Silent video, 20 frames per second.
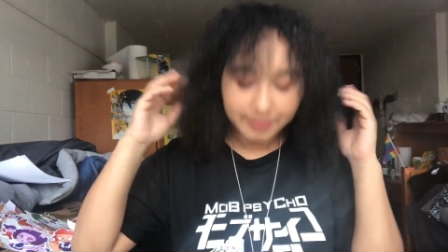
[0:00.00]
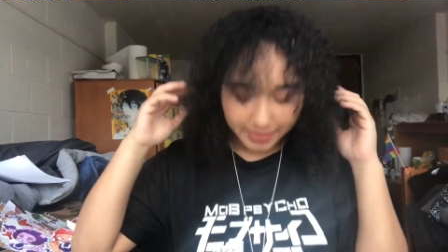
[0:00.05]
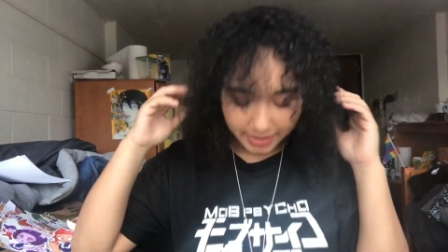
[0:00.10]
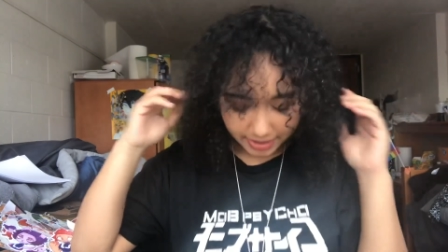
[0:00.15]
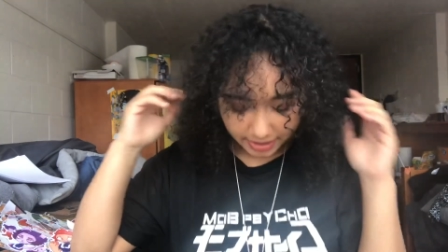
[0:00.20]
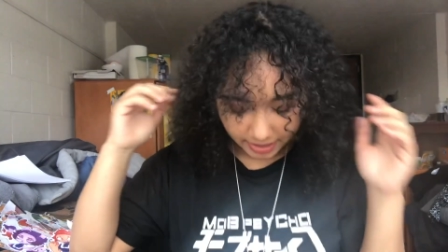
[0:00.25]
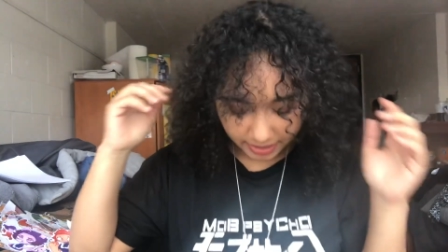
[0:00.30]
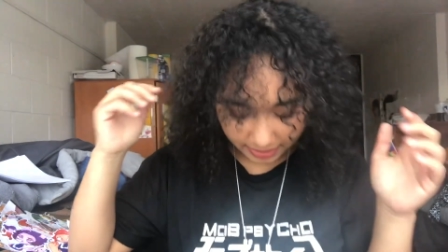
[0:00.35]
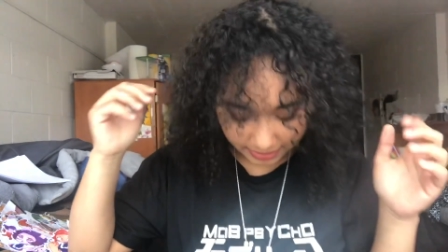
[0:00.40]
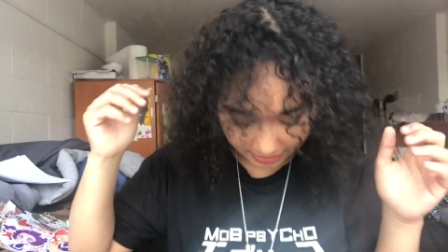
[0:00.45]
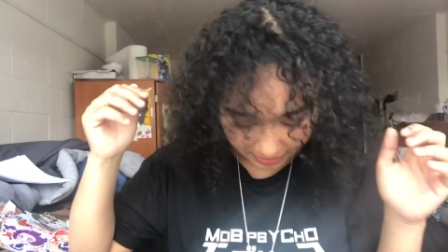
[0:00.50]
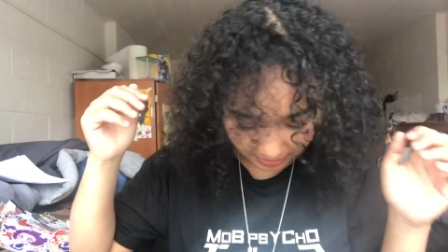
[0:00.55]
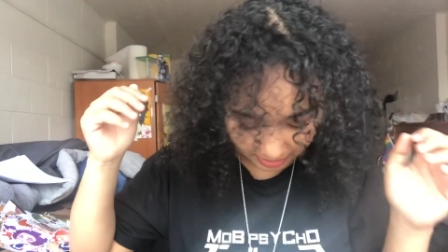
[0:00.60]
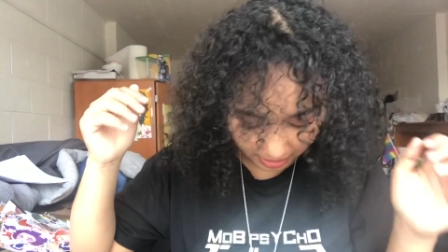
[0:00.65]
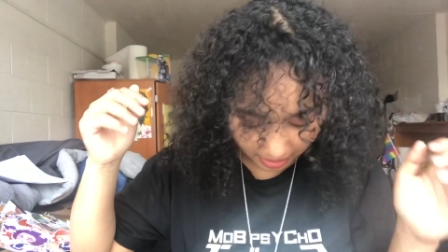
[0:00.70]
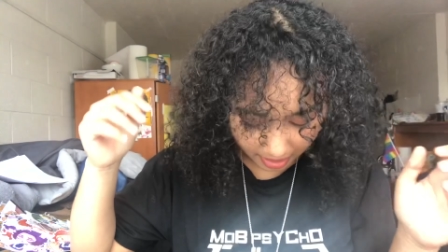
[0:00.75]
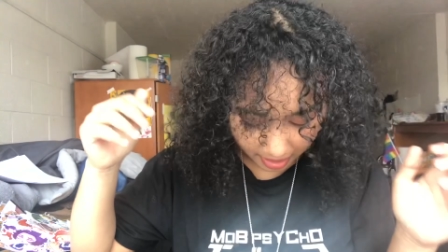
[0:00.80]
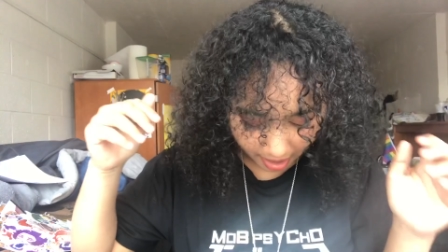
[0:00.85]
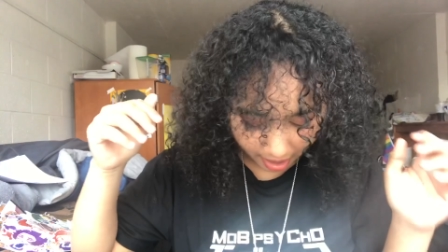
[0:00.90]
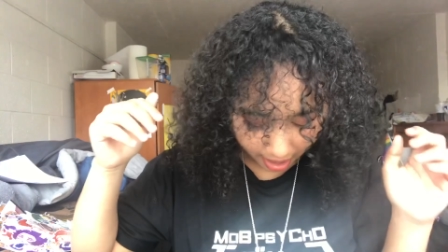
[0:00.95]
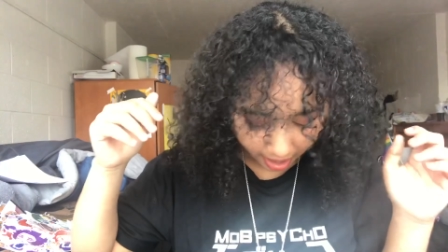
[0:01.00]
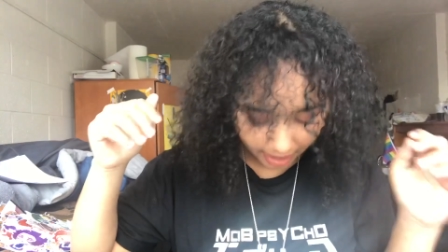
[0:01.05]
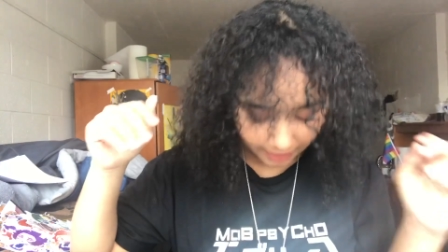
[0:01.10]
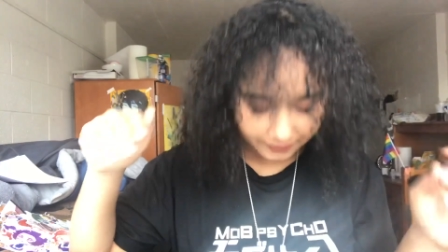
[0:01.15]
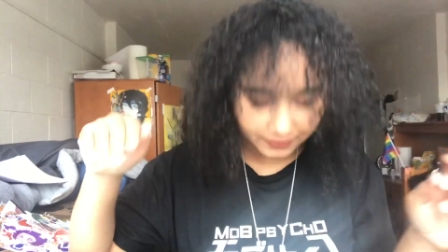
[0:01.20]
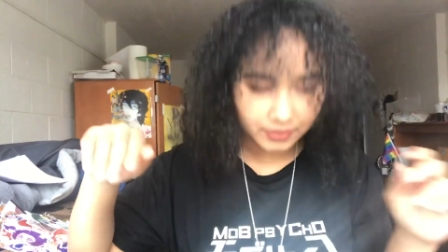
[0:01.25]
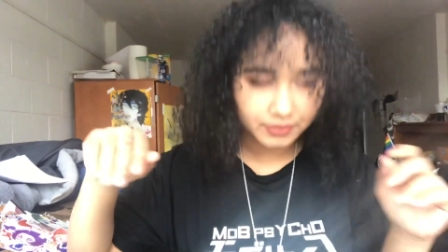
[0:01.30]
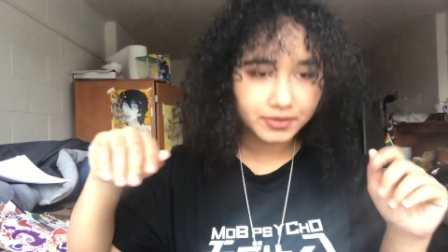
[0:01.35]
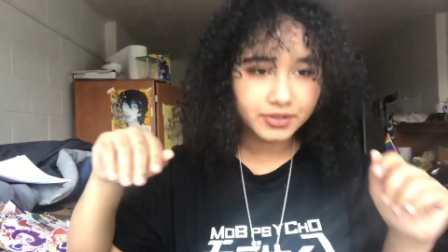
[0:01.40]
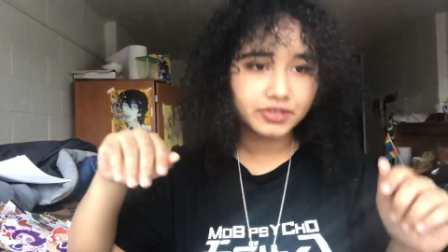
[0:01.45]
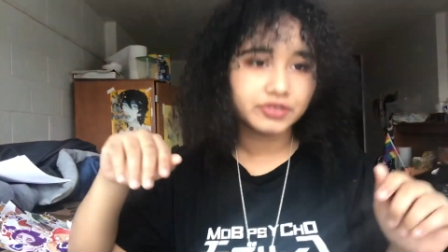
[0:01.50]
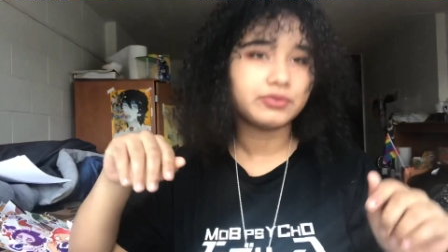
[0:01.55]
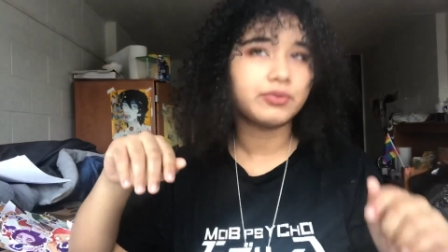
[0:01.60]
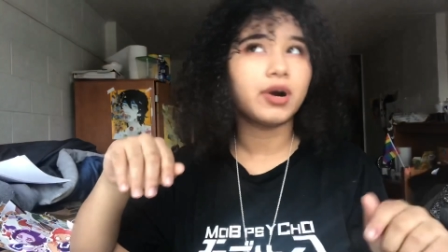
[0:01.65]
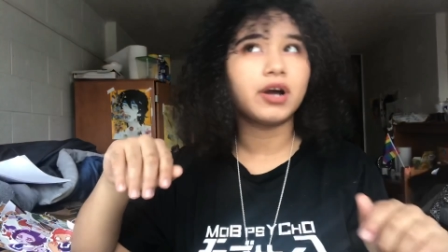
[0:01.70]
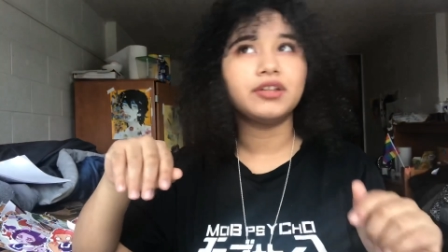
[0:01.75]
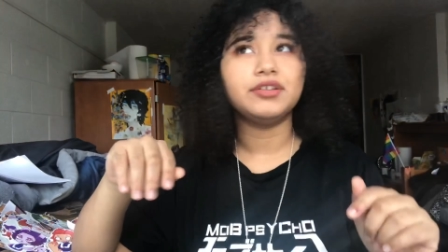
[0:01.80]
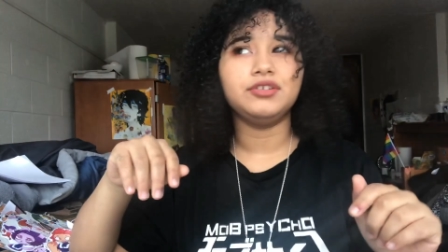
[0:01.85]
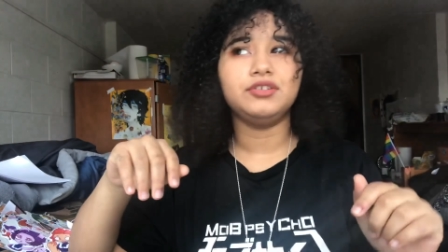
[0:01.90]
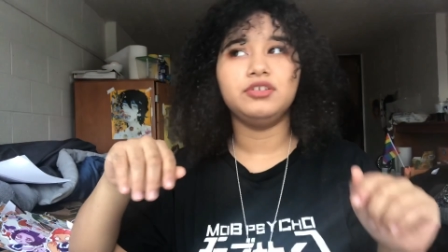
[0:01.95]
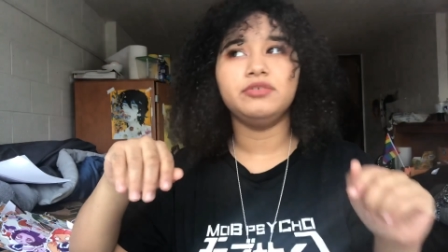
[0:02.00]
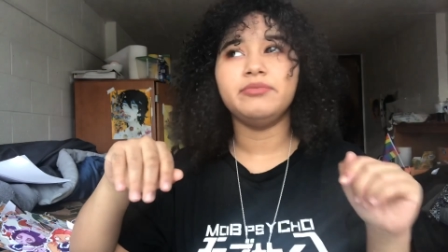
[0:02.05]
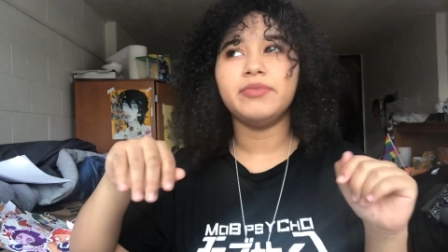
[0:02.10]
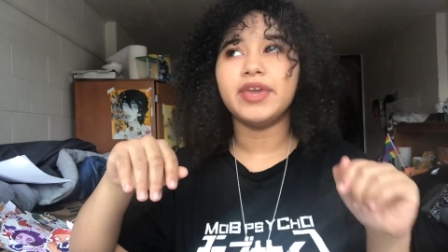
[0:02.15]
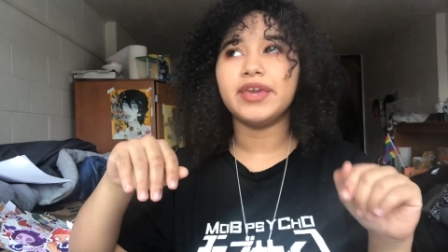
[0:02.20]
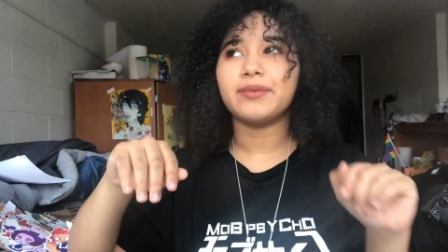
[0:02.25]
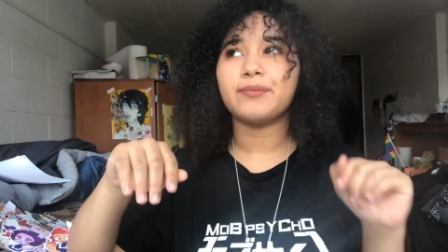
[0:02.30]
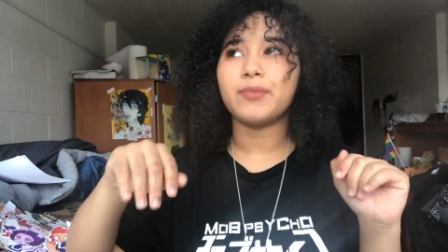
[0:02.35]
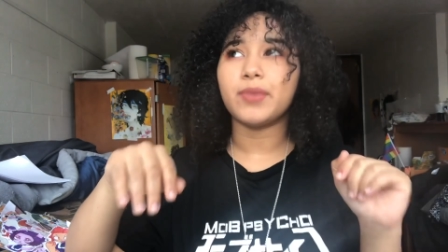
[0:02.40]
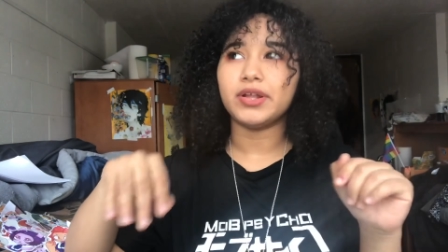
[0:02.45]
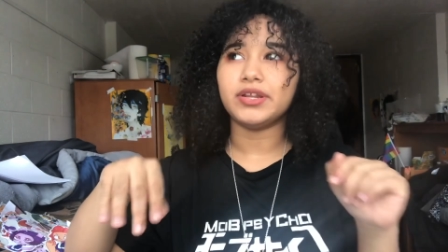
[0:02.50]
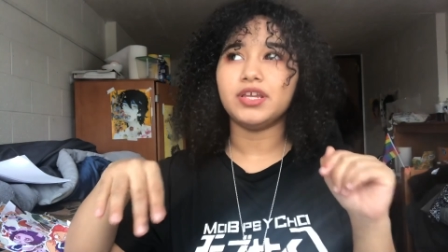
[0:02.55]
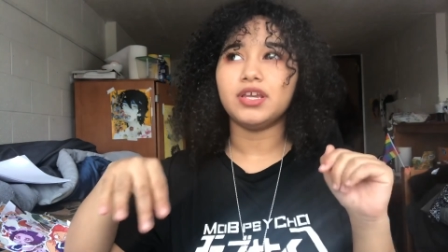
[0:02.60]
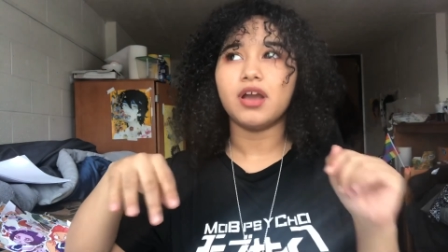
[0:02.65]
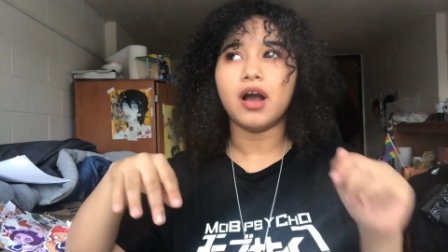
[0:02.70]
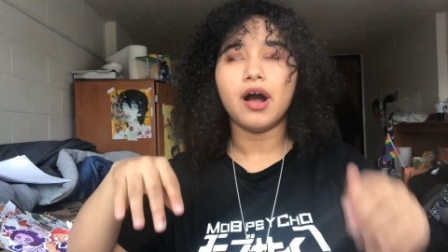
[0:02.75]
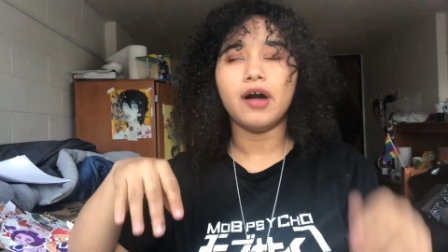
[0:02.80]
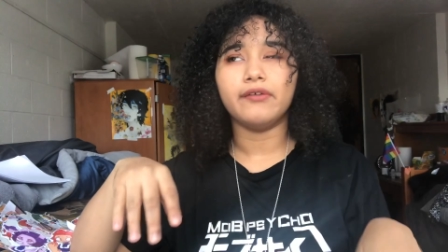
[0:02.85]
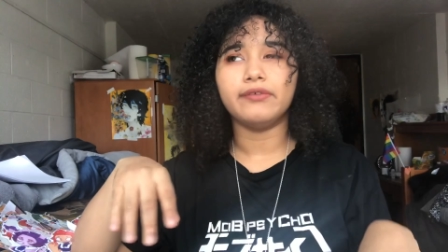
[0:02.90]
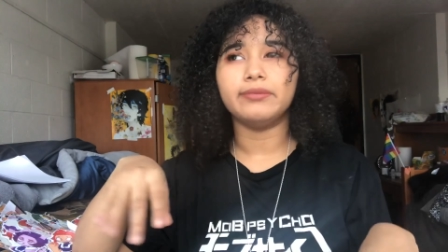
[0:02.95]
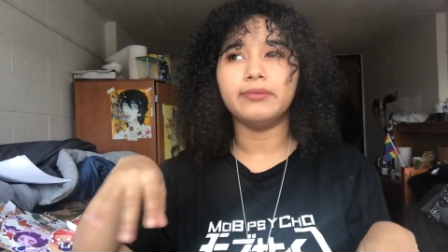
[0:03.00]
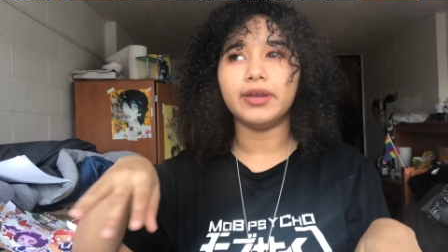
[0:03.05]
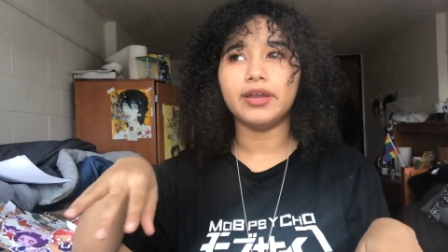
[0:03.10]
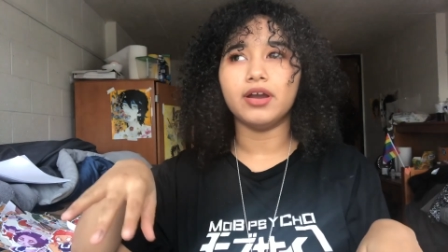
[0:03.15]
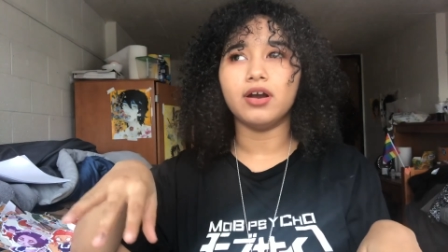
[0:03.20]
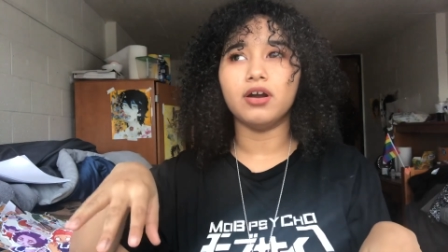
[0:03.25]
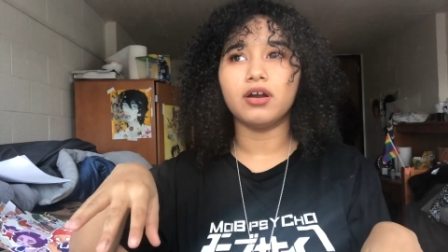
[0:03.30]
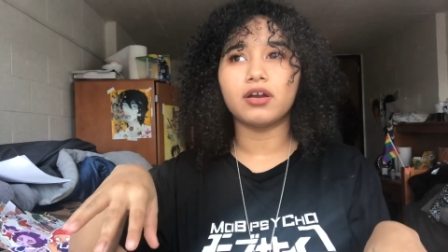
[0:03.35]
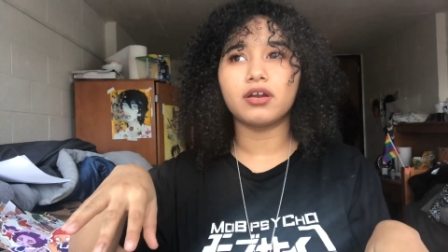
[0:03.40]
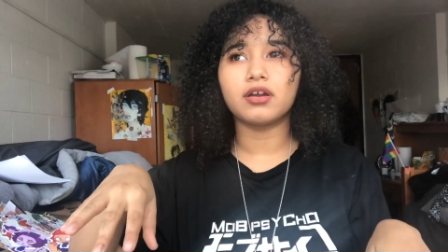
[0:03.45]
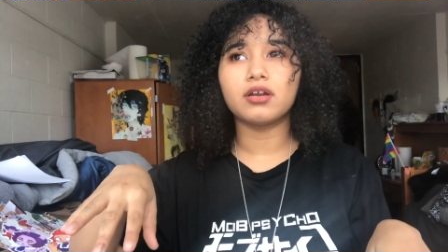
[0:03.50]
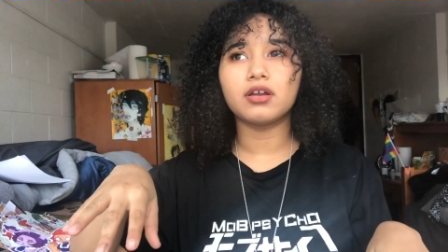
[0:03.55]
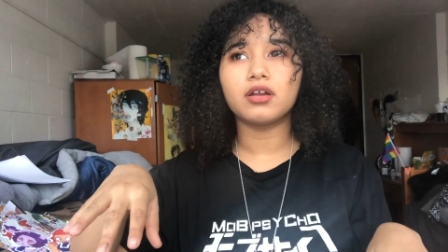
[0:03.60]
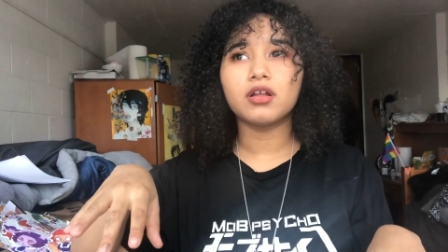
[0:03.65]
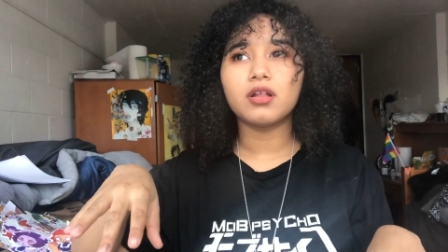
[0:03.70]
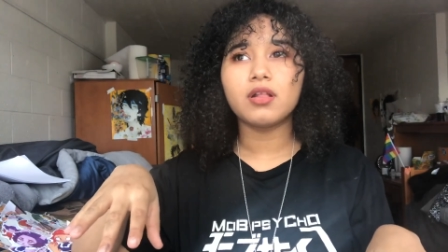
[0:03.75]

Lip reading: because I've always wanted to make money off my art.